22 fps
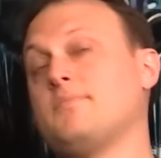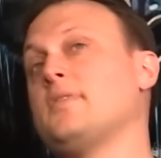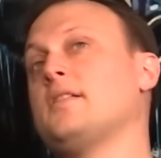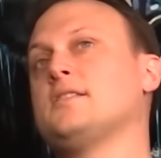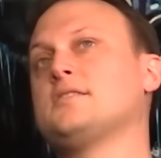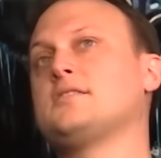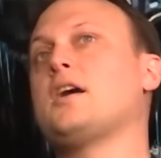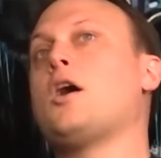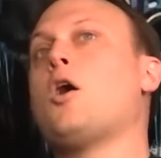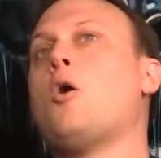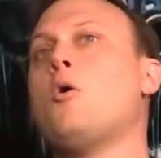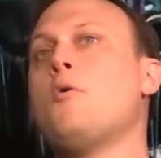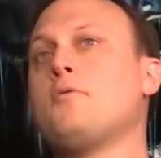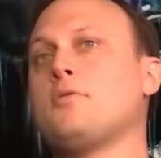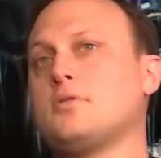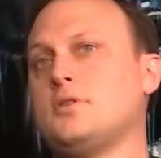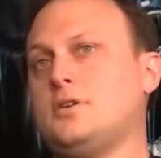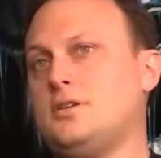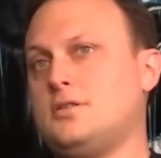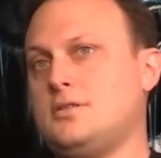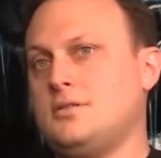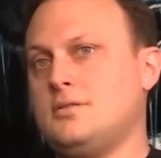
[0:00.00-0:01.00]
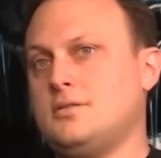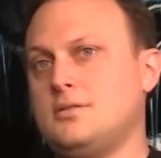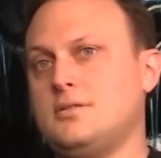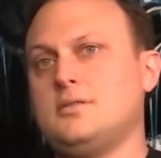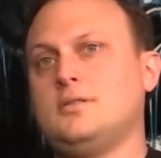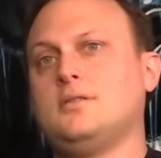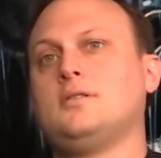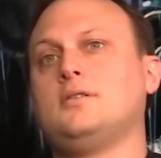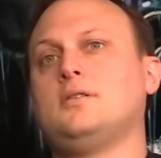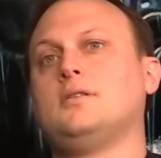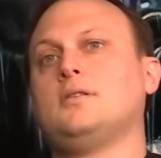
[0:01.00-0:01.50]
let's say, overall,
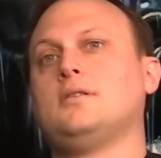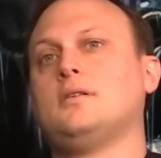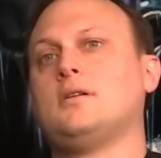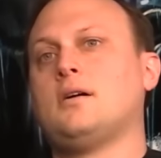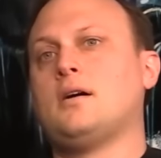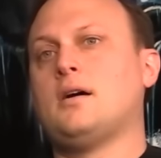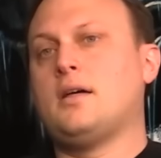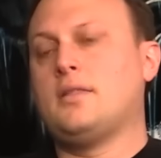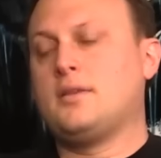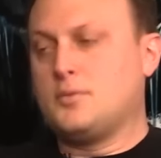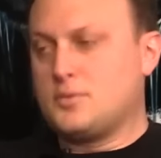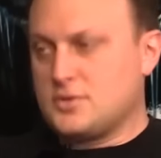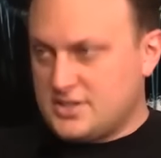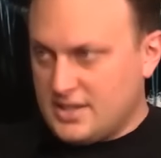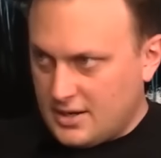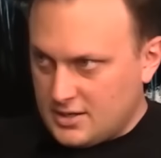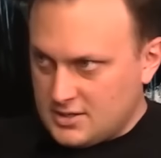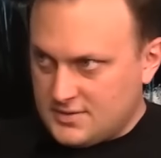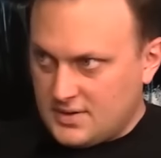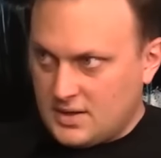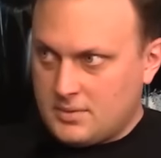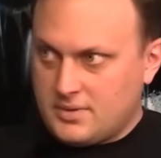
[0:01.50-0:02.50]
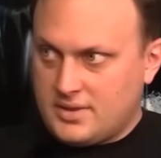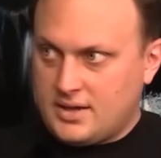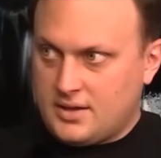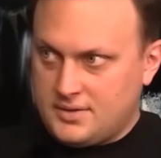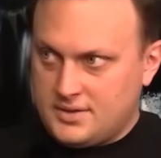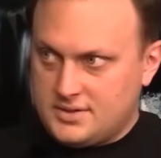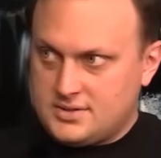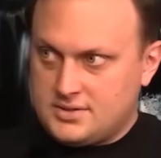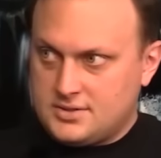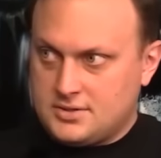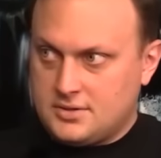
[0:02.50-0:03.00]
I think we're satisfied with how
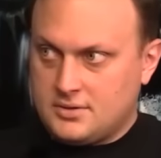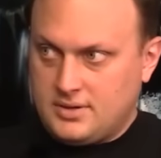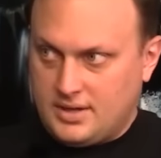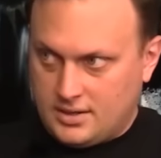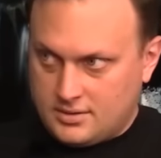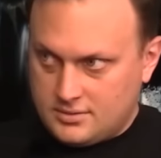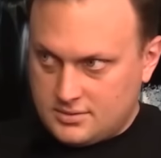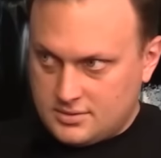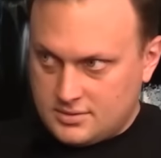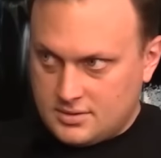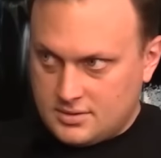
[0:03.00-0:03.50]
this has turned out.